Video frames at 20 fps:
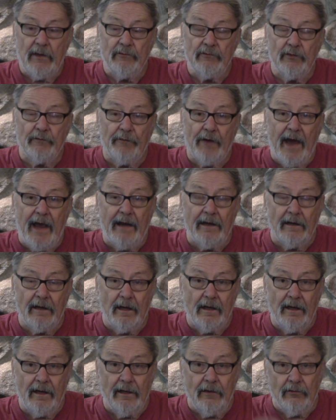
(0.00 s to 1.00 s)
Divided
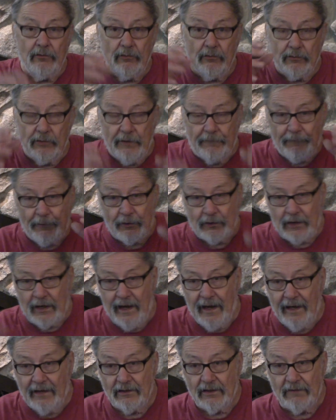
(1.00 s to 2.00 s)
it into different
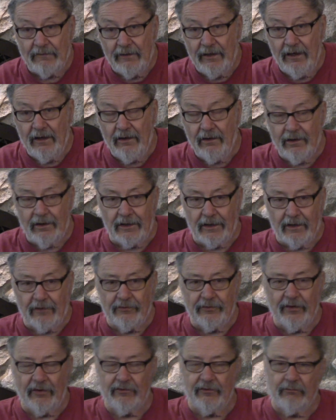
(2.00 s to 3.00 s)
kinds of
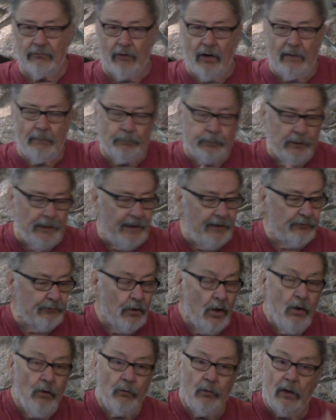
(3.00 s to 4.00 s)
areas. And one place
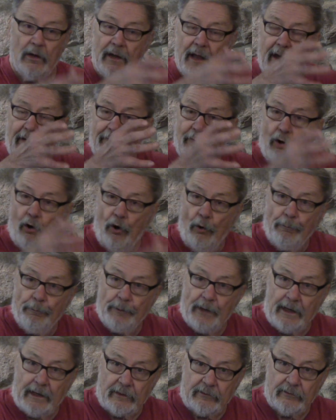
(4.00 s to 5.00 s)
will have
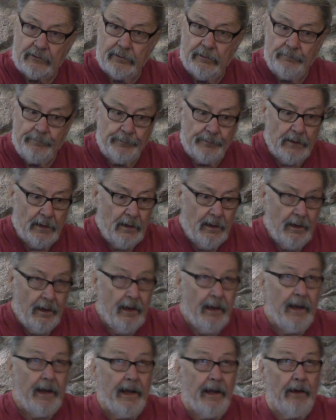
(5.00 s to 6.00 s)
openings
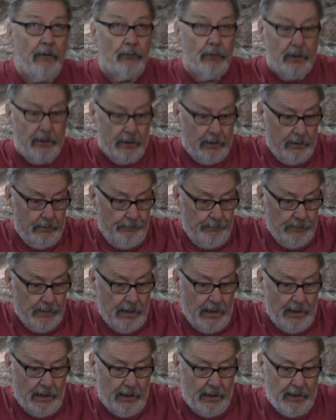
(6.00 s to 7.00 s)
and where
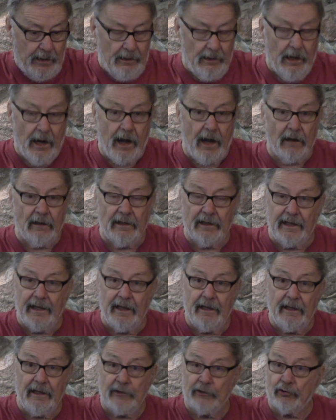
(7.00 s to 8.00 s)
and hardly
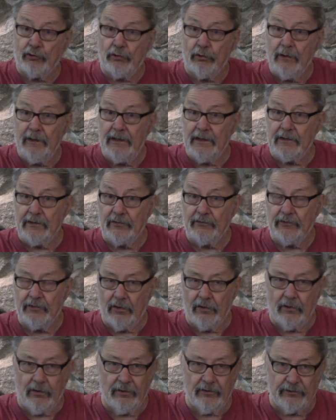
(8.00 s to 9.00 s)
any trees,
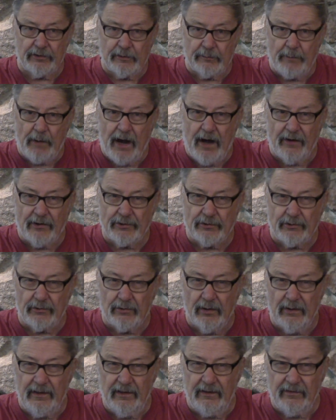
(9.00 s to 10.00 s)
you know, sparse
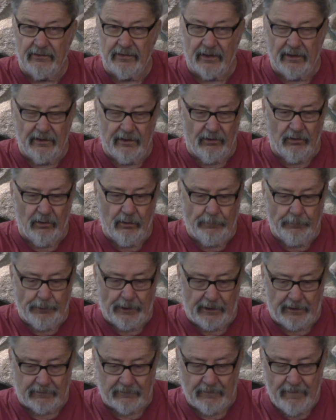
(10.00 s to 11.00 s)
trees in the
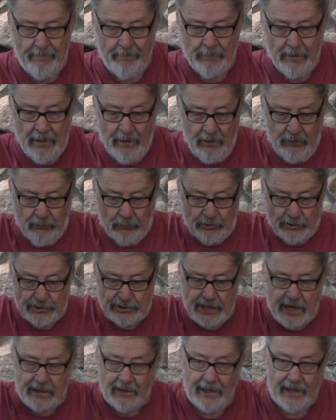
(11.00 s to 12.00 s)
openings where
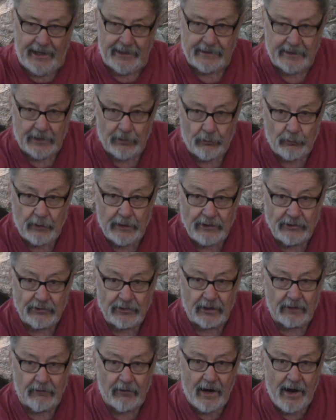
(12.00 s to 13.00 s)
sunlight can reach
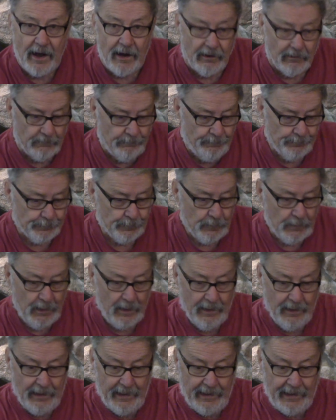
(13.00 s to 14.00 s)
the ground
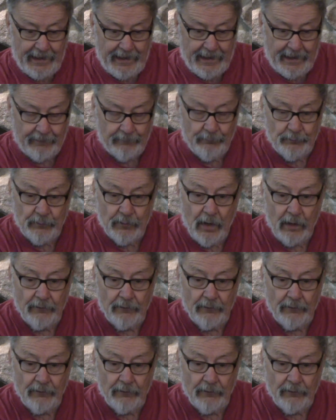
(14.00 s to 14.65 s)
and